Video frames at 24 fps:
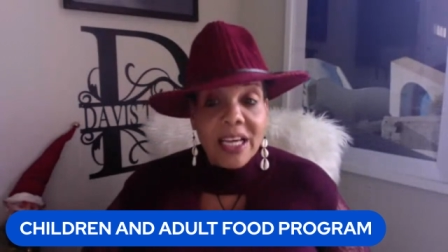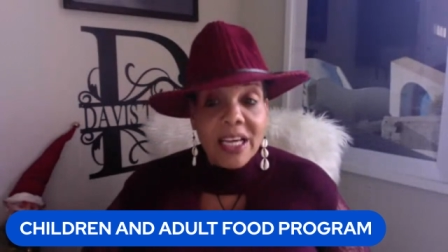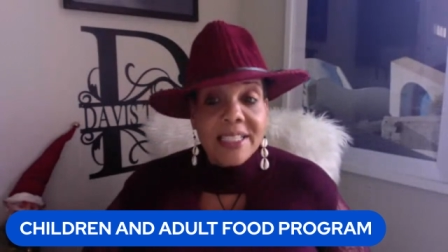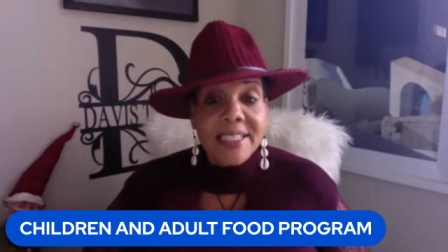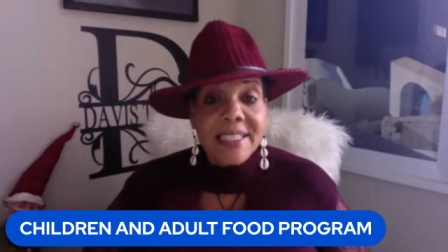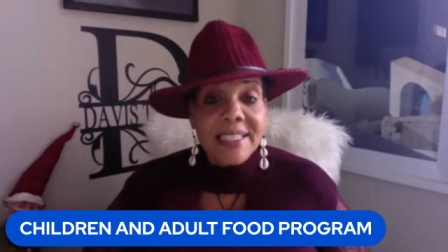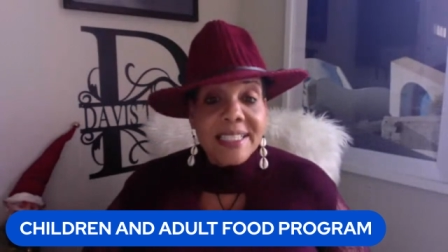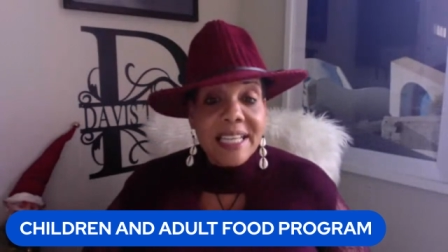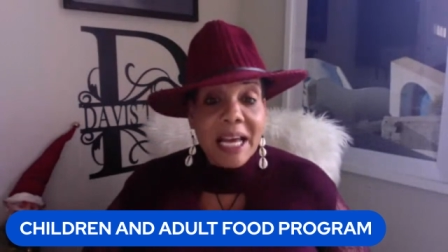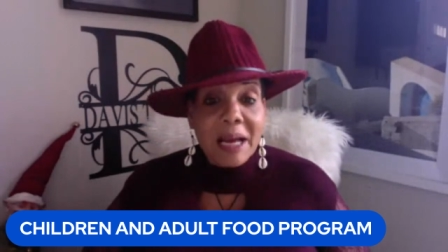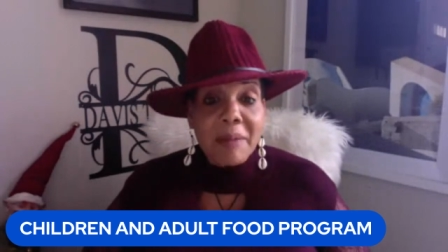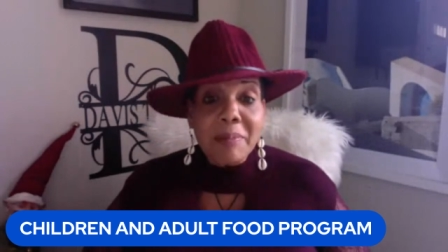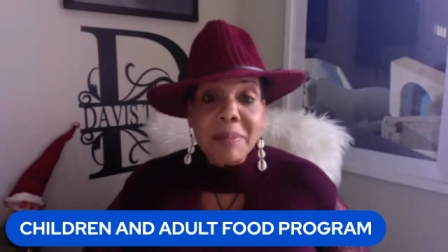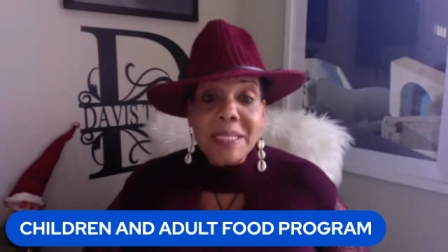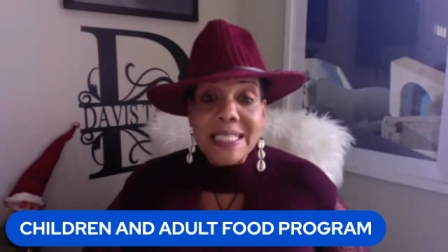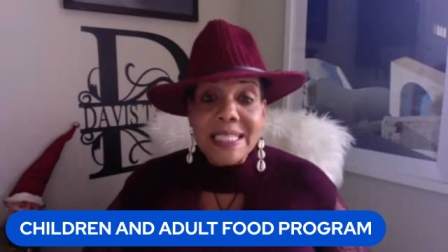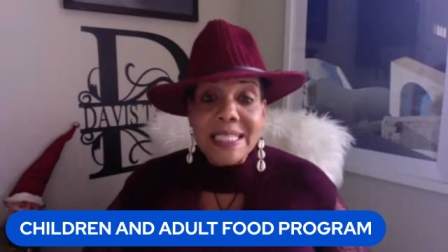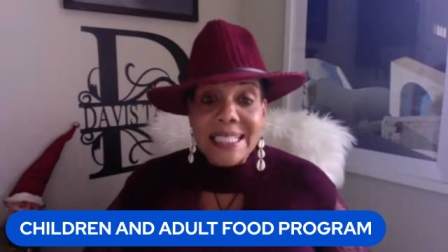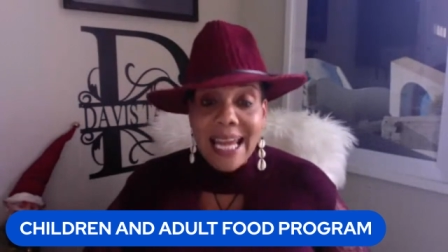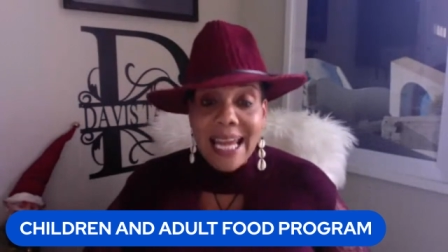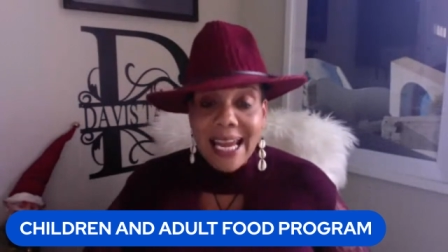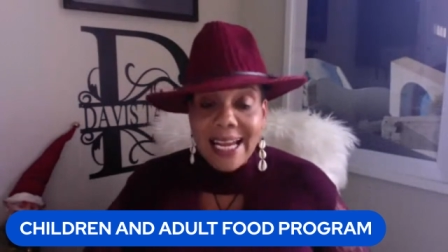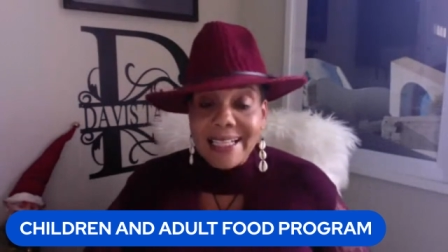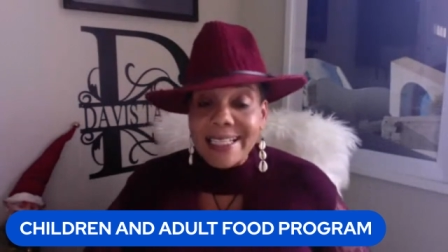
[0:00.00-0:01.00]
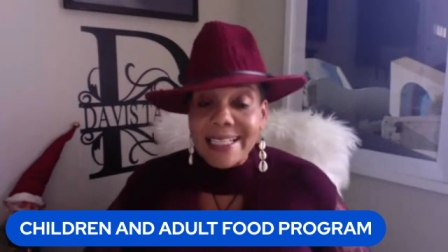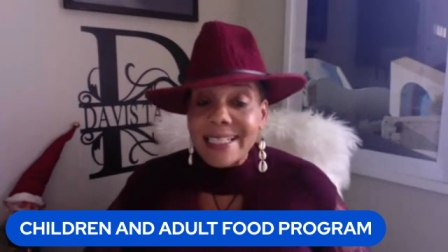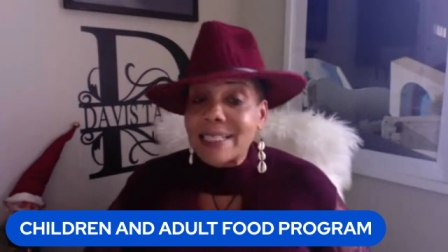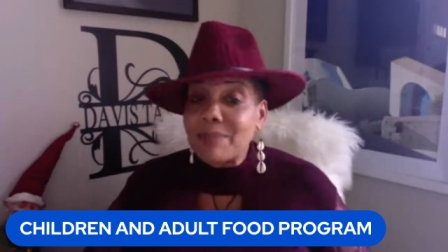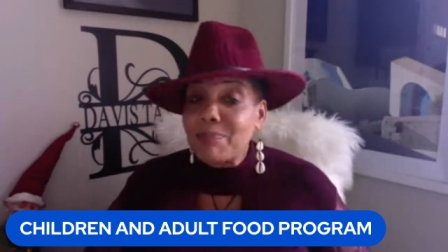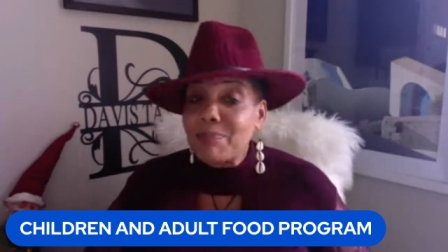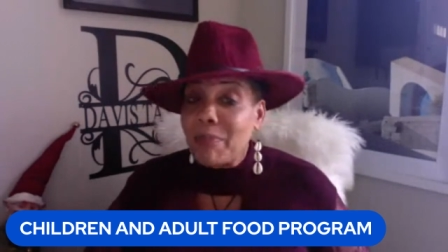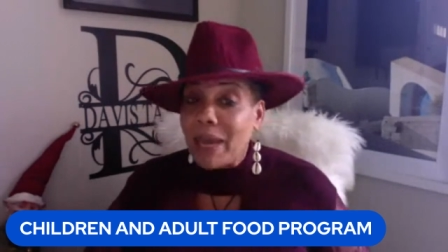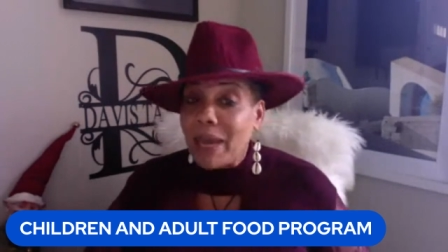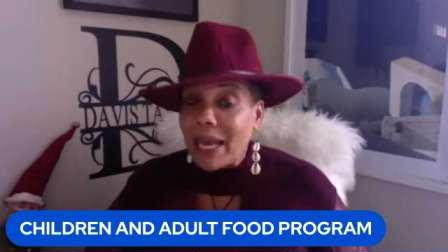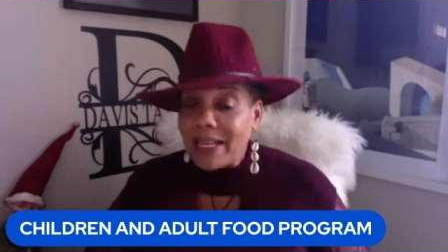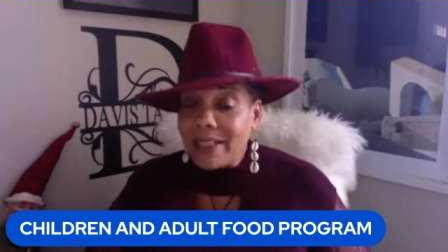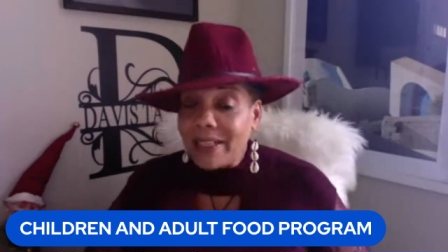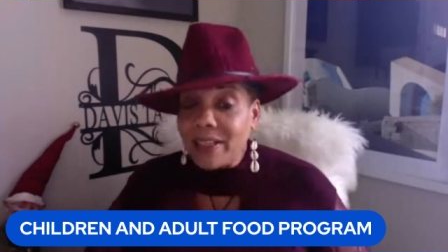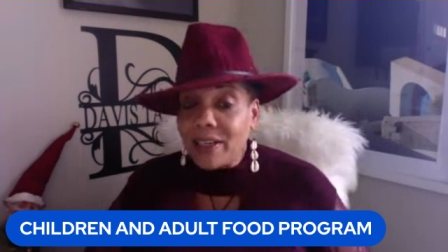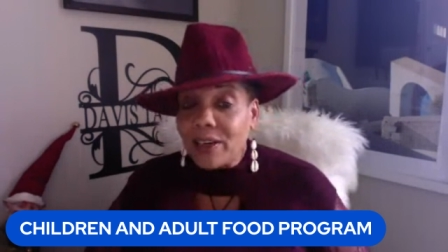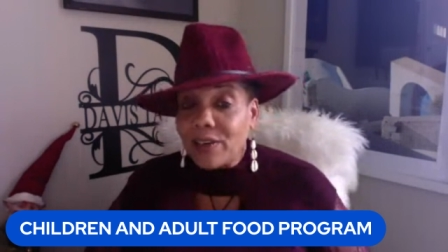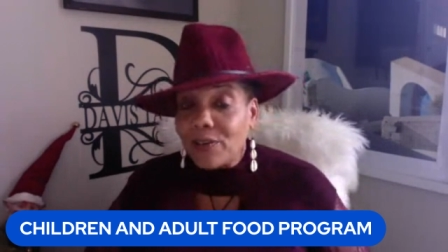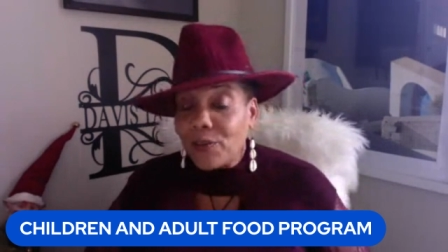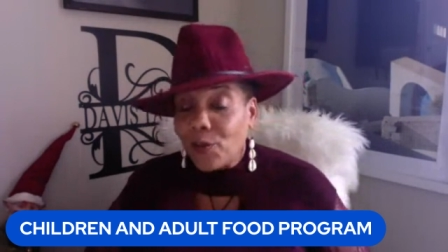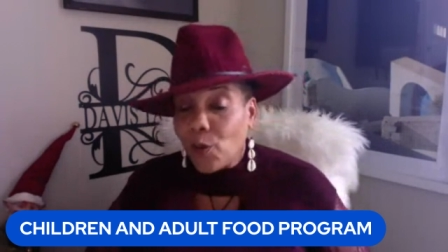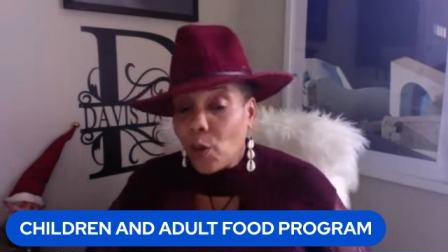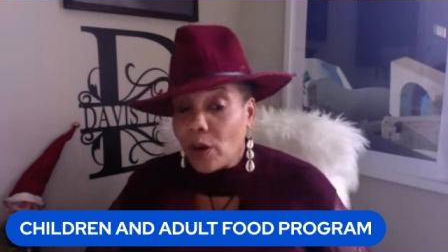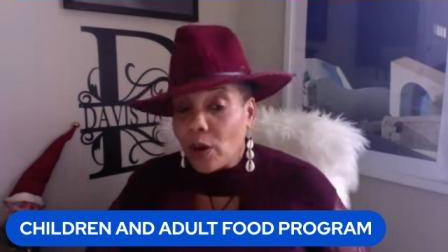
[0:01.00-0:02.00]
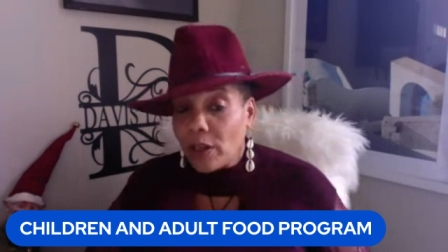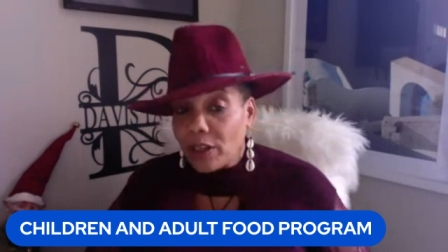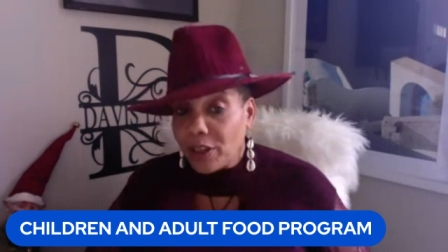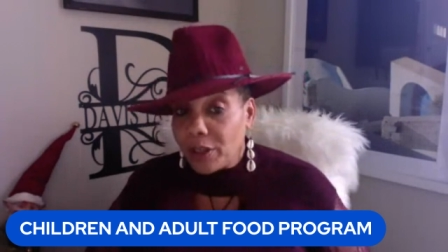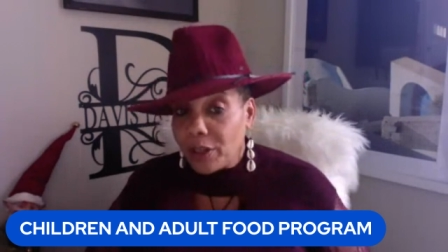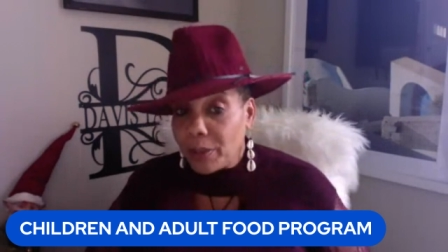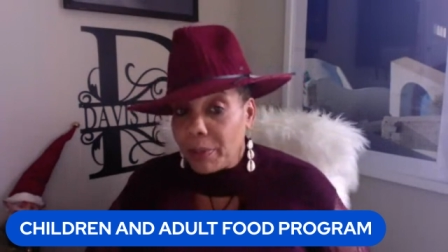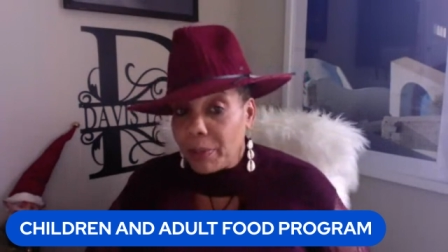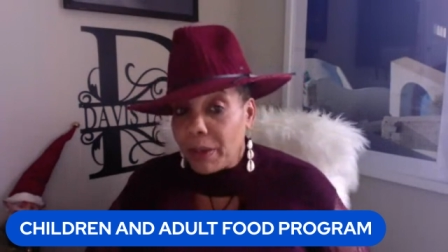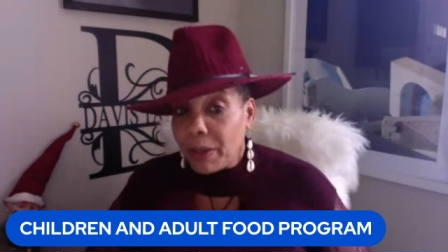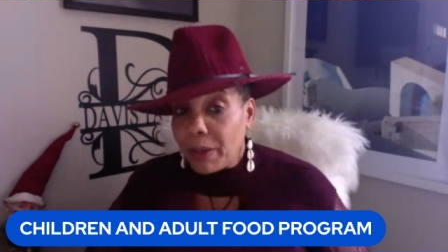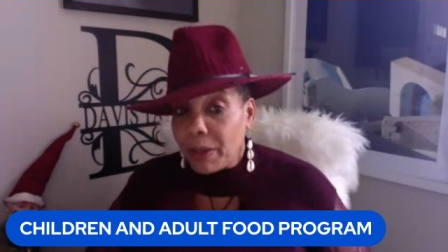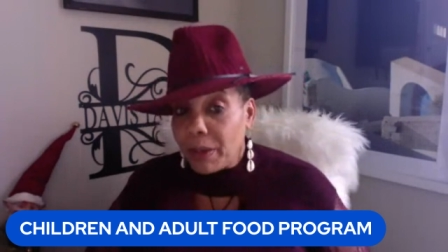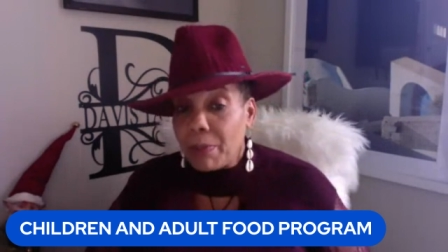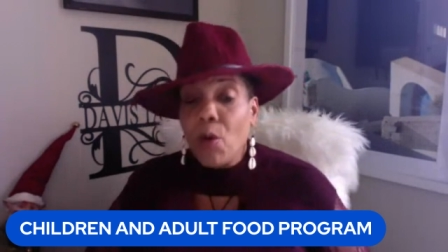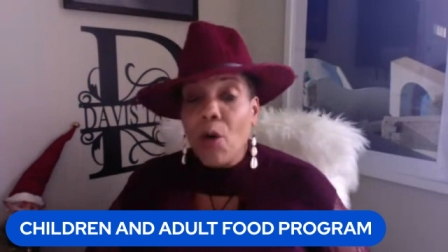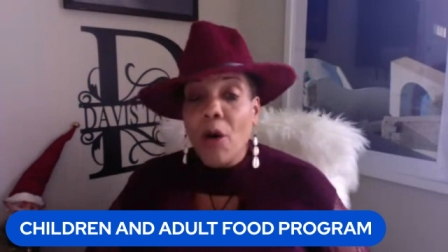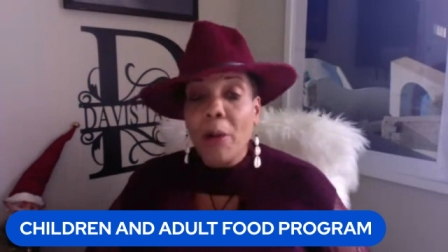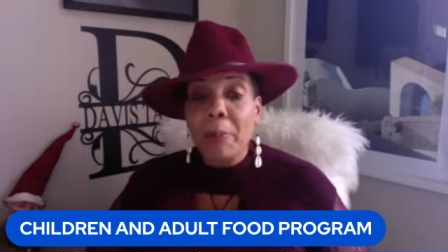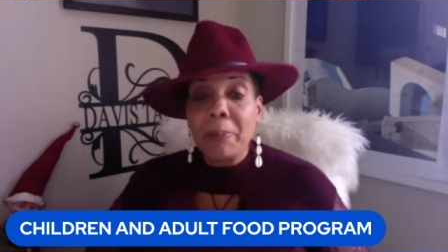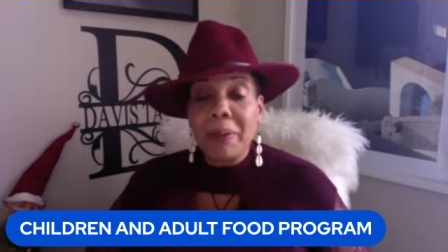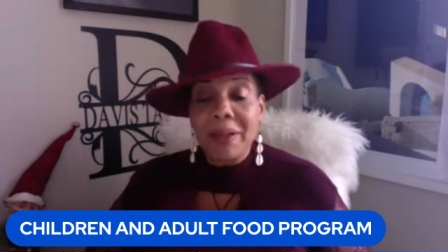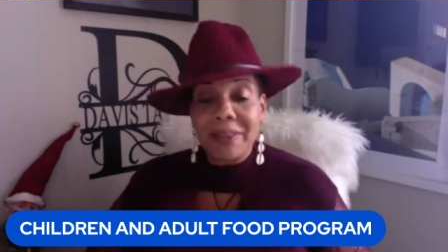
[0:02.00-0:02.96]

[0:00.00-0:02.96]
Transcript: Some states may look for a little bit more,